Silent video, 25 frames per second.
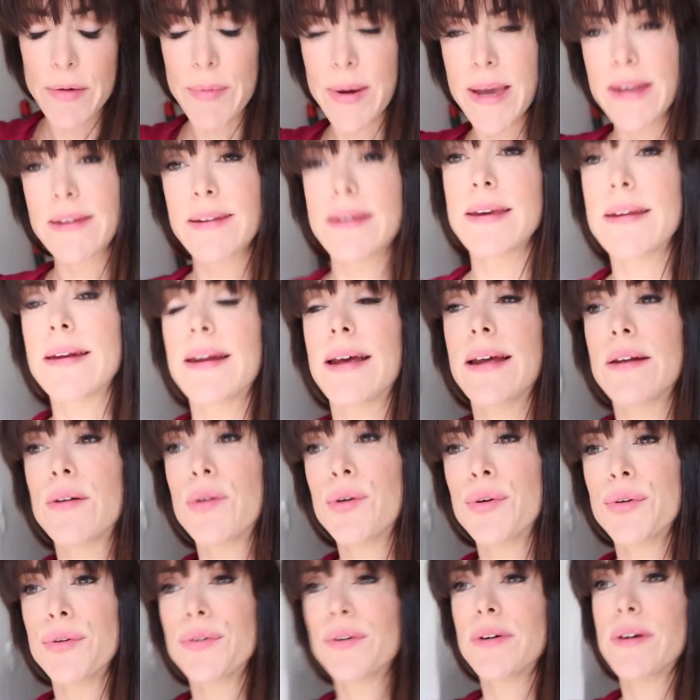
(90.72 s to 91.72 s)
I weighed in at
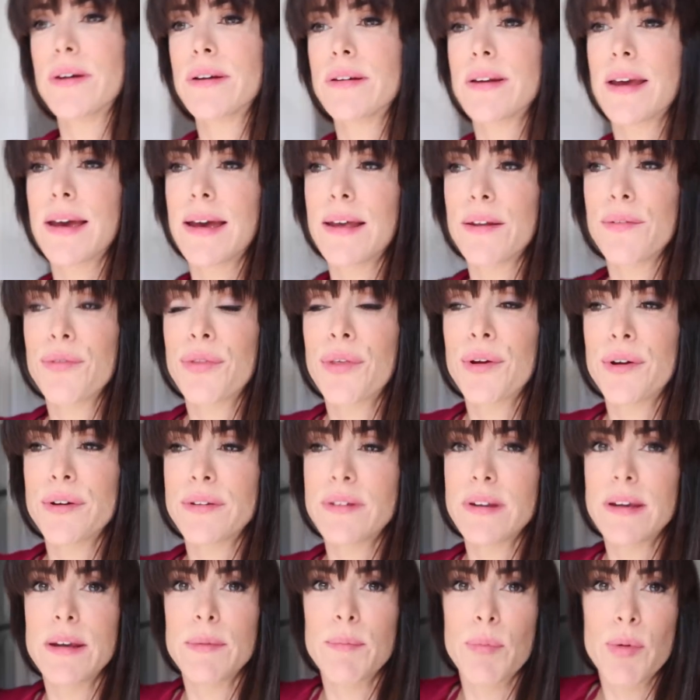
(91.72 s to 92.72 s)

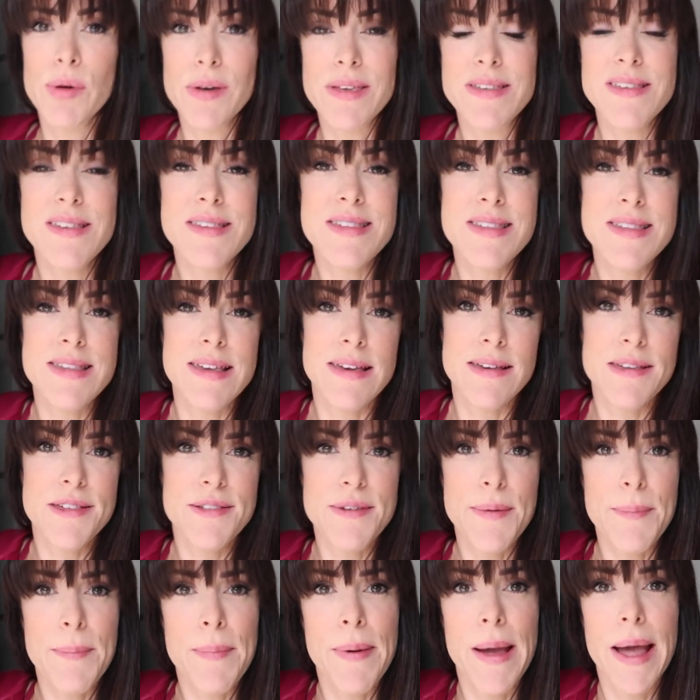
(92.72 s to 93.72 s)

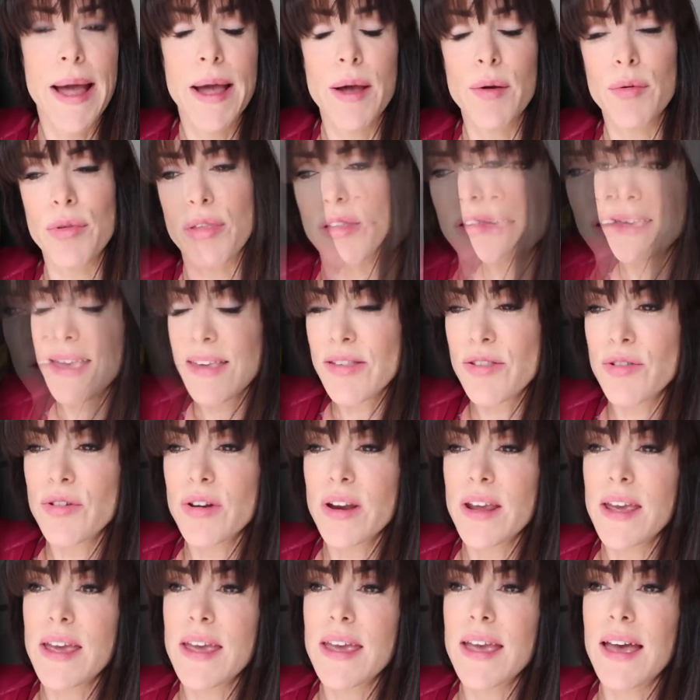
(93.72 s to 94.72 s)
113.6 pounds.
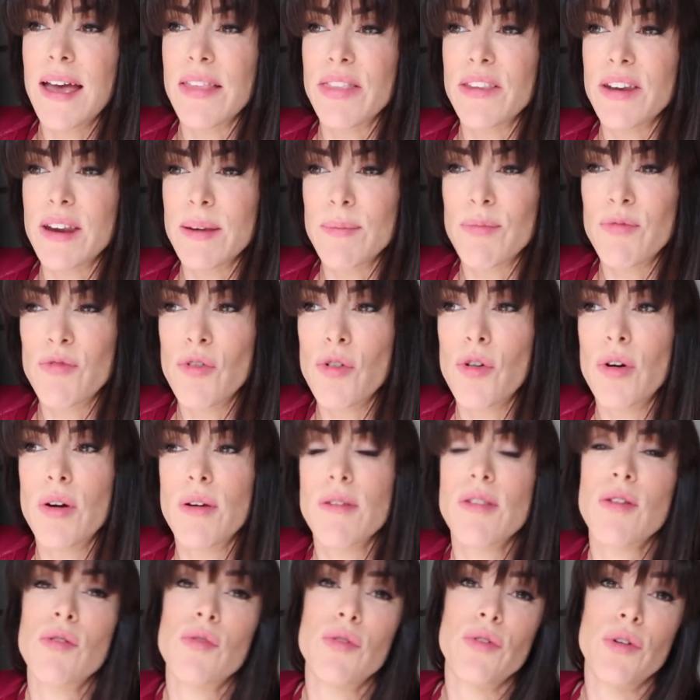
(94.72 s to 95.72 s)
Yesterday and the day before
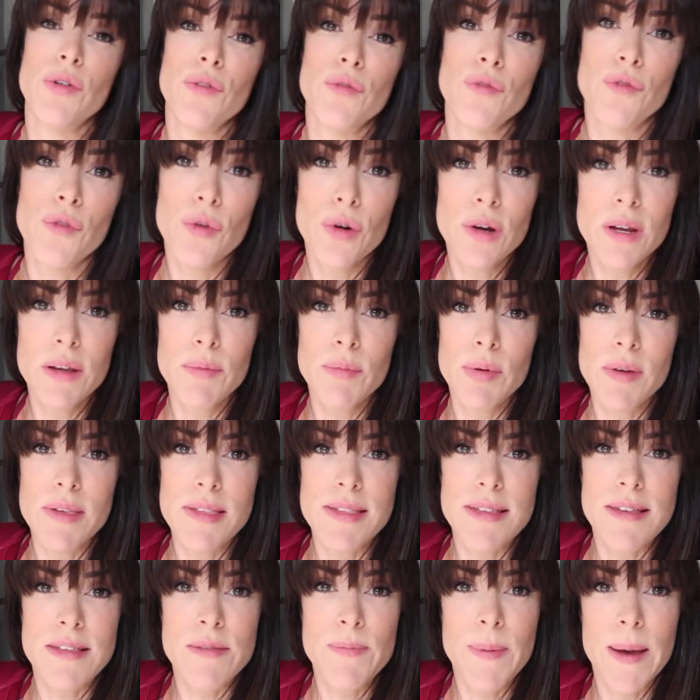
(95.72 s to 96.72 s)
I was
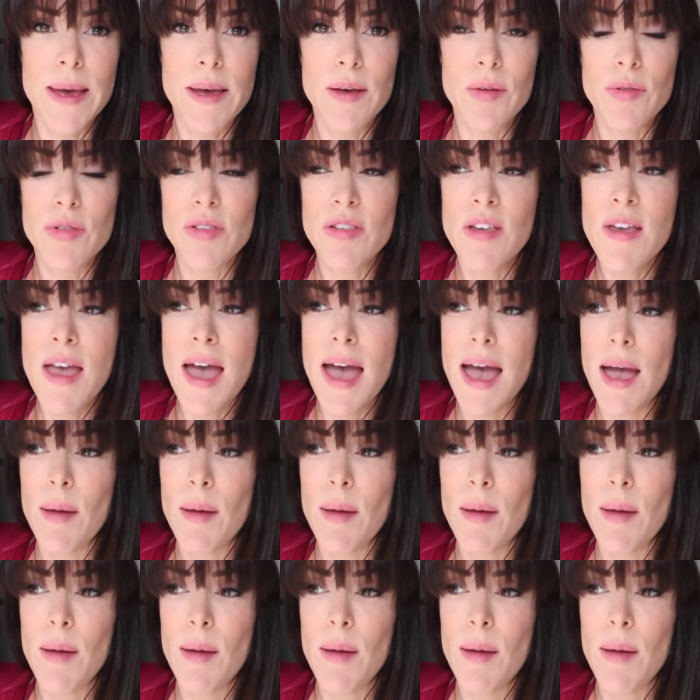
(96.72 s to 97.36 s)
114.6 pounds.